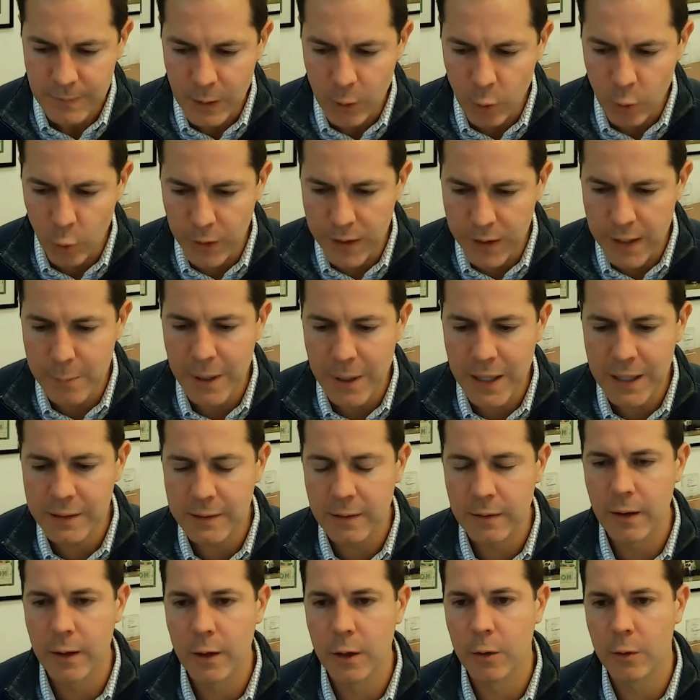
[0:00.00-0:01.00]
when they make the
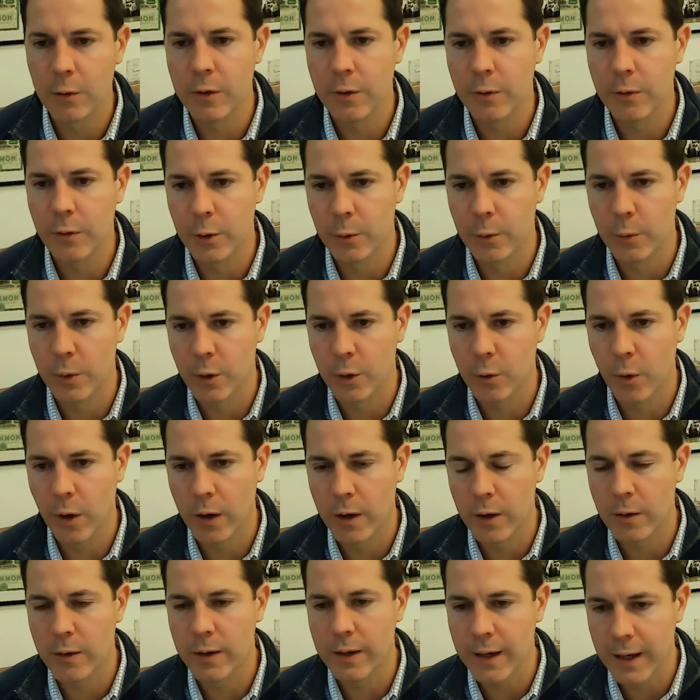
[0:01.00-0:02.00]
loan, they're
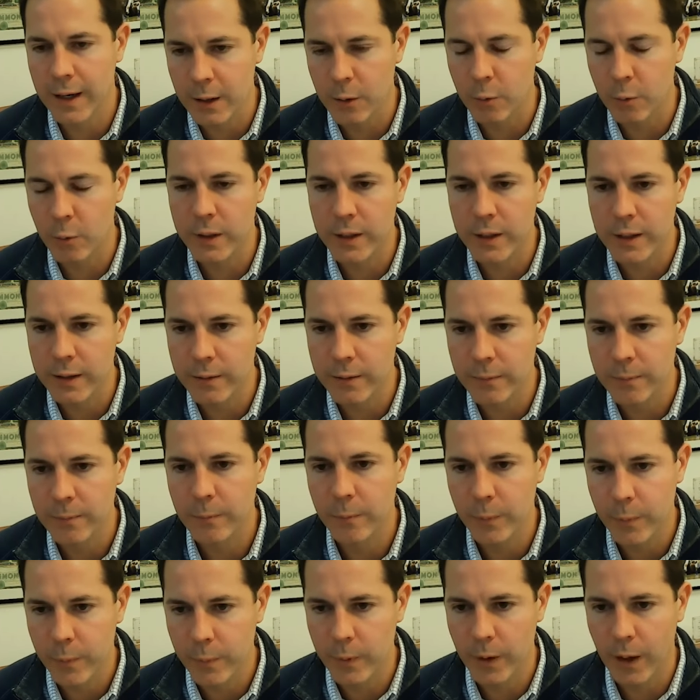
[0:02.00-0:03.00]
requiring equity
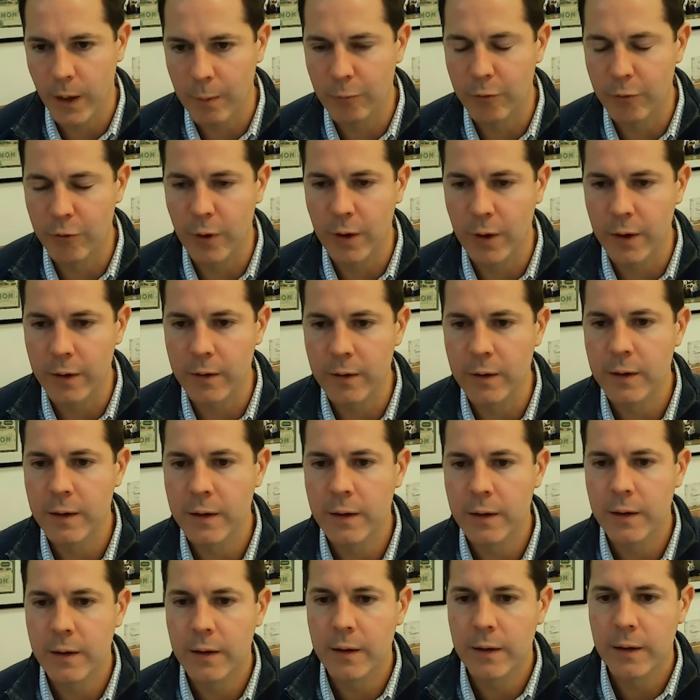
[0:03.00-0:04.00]
upfront.
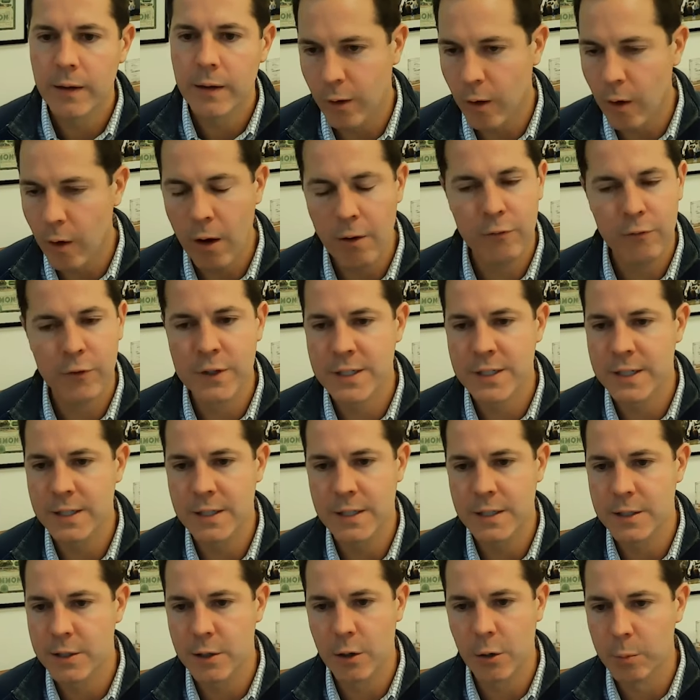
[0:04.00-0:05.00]
Office is
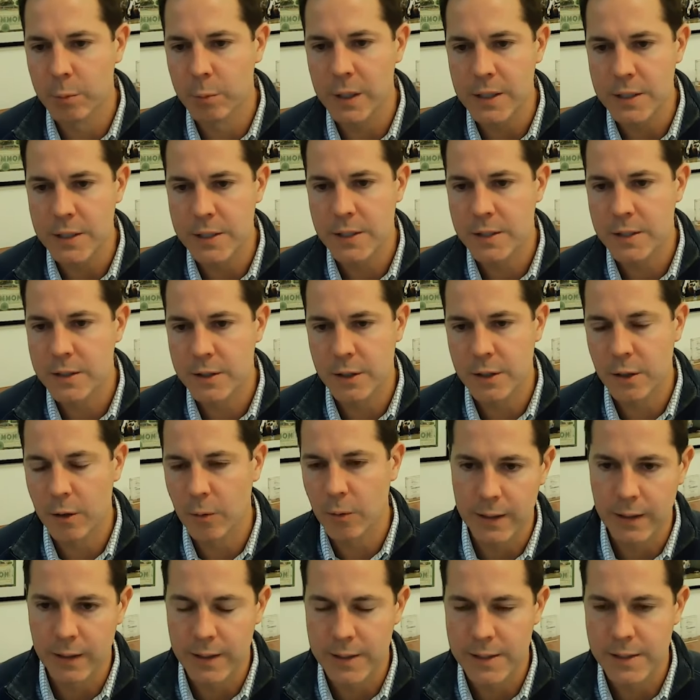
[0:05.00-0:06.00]
its own beast.
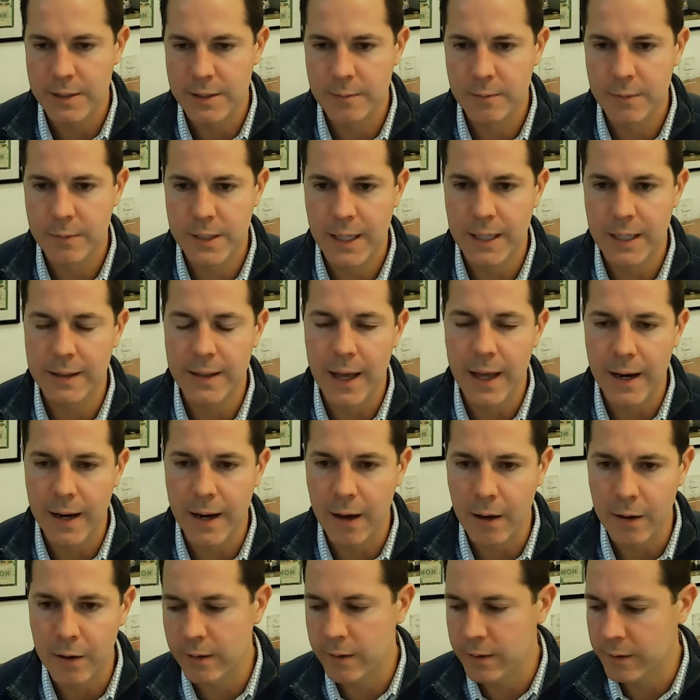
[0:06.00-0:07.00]
So let's take that
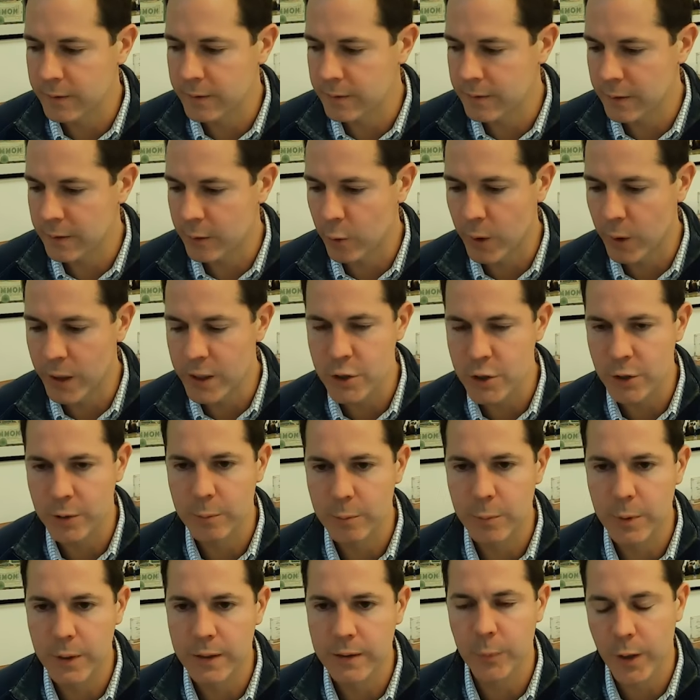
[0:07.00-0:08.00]
out of the equation.
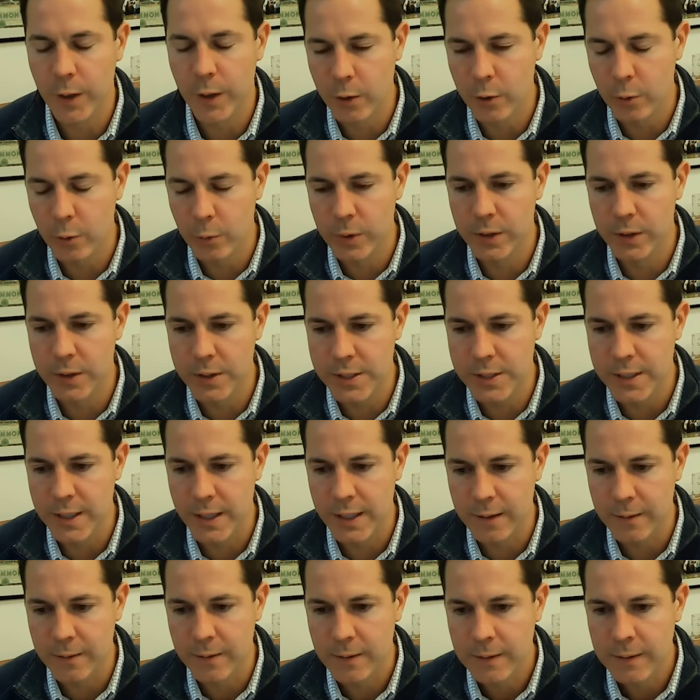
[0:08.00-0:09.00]
But other real
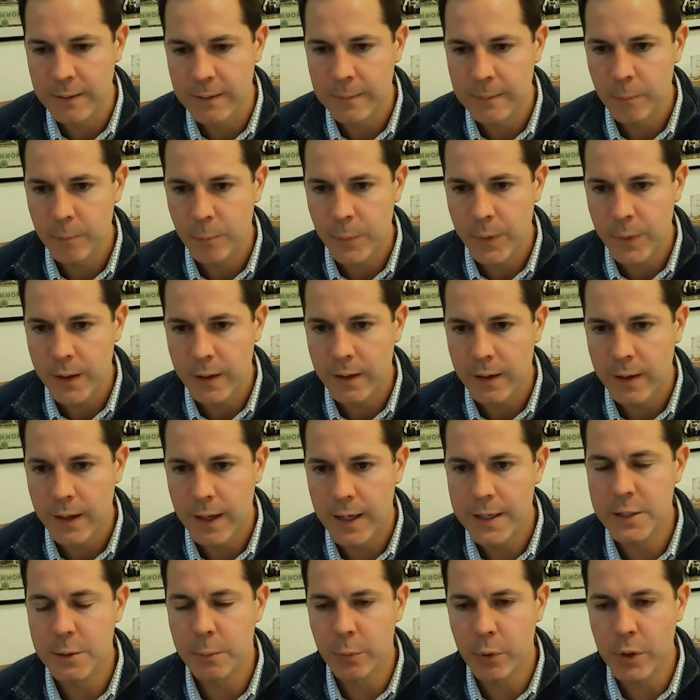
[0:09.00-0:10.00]
estate,
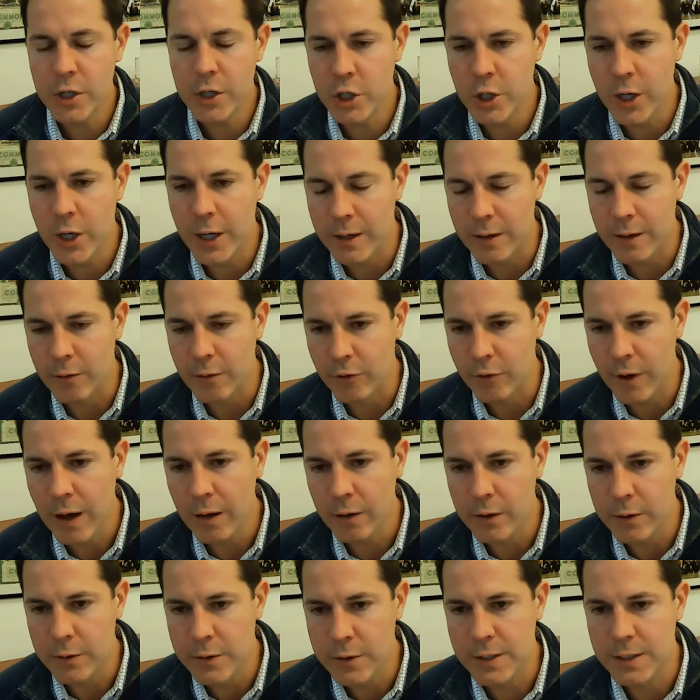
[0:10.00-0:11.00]
has appreciated in
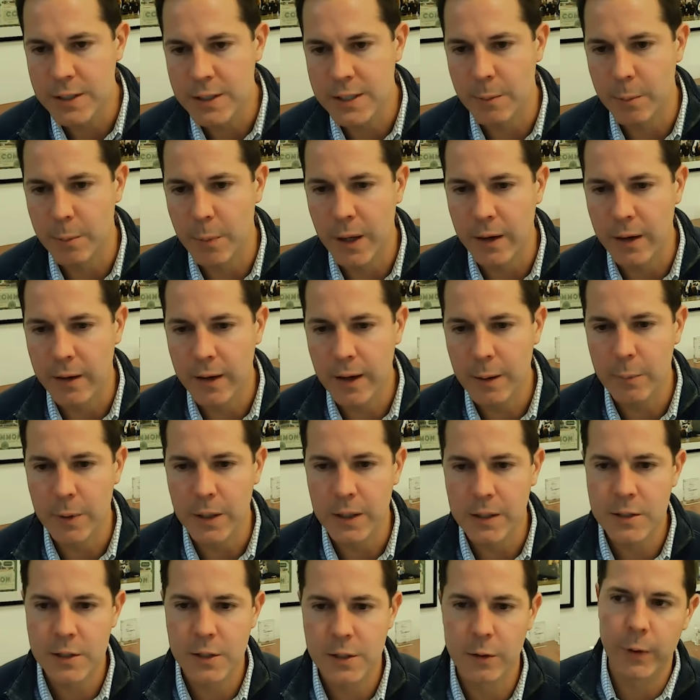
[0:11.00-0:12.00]
value since the
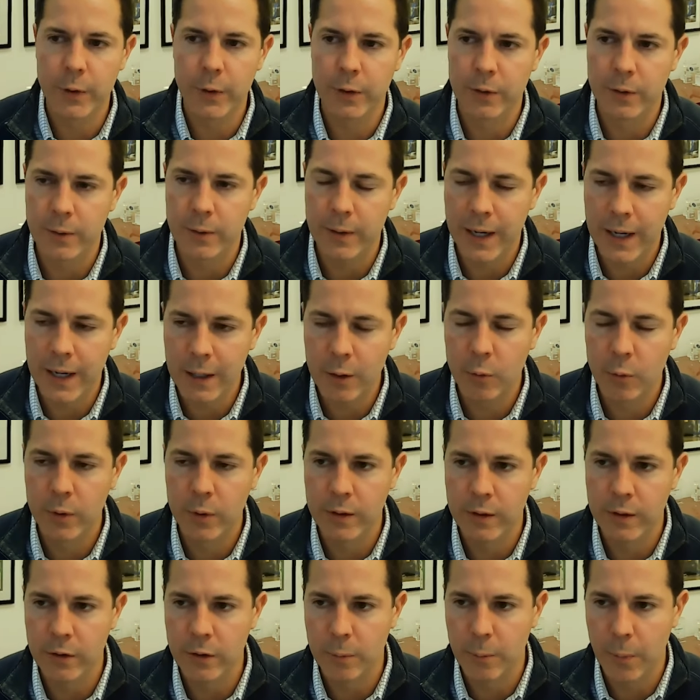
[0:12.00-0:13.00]
pandemic. So your
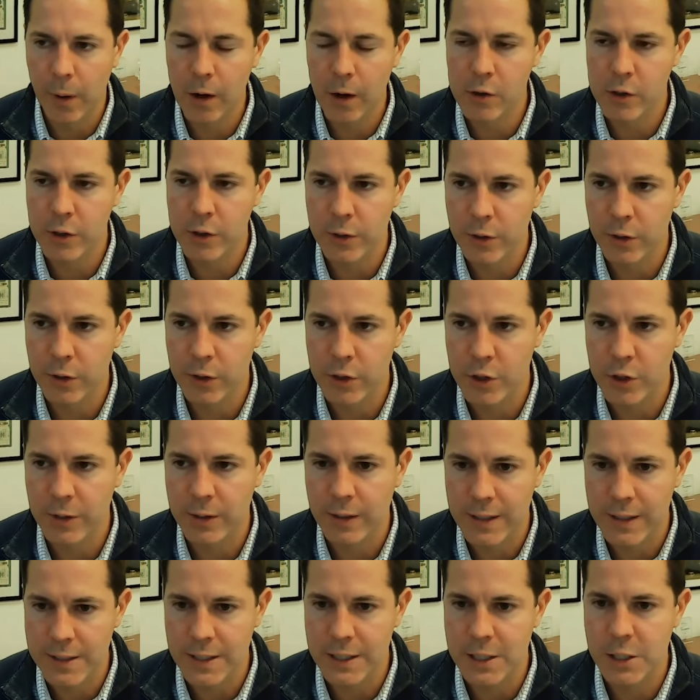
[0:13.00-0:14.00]
equity or your margin cushion
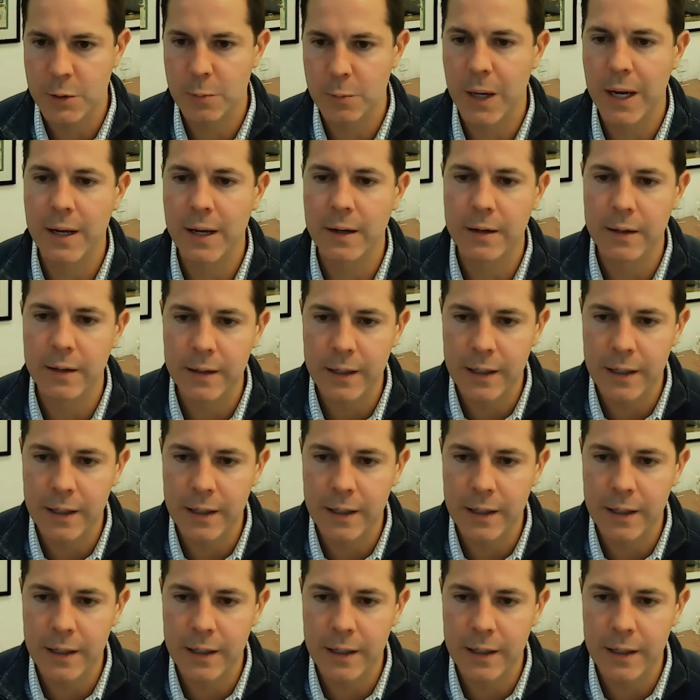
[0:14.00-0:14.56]
has expanded